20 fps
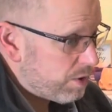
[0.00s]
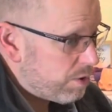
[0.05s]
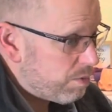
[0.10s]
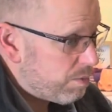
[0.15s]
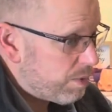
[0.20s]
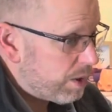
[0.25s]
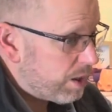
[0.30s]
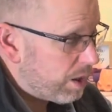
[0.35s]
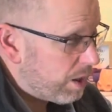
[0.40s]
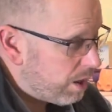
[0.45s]
you
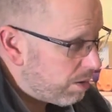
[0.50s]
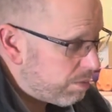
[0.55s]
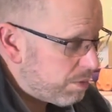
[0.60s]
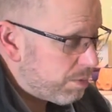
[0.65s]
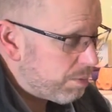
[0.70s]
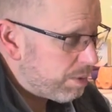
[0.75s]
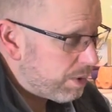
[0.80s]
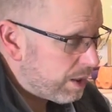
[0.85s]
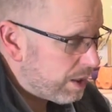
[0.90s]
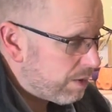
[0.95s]
become a
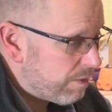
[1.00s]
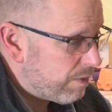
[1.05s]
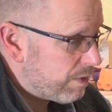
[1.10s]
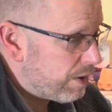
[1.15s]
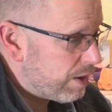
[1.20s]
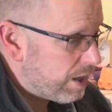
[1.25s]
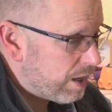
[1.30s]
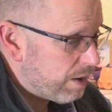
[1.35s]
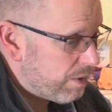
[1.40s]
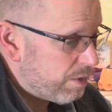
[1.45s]
believer
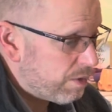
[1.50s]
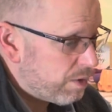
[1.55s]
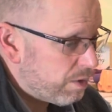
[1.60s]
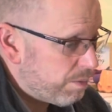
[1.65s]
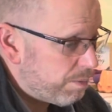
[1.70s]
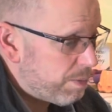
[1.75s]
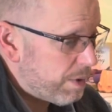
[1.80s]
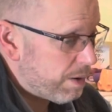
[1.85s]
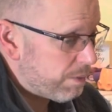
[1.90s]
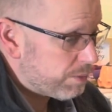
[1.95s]
now, you're
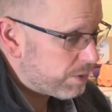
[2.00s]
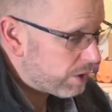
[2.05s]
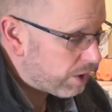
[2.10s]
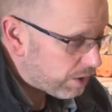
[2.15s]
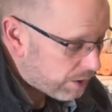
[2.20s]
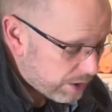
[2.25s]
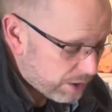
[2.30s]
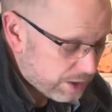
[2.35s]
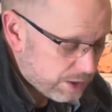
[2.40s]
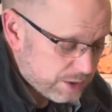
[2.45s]

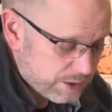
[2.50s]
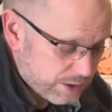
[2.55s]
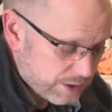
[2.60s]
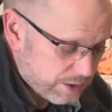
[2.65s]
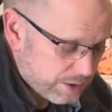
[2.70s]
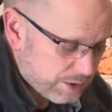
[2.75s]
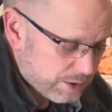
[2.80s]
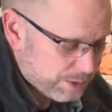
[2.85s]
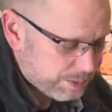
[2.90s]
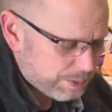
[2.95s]
baptized
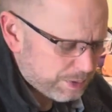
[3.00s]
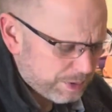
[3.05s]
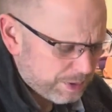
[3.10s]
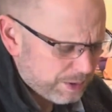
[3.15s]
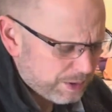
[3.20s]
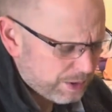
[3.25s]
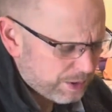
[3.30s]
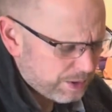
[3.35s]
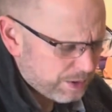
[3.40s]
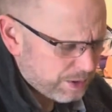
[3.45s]
in the Spirit.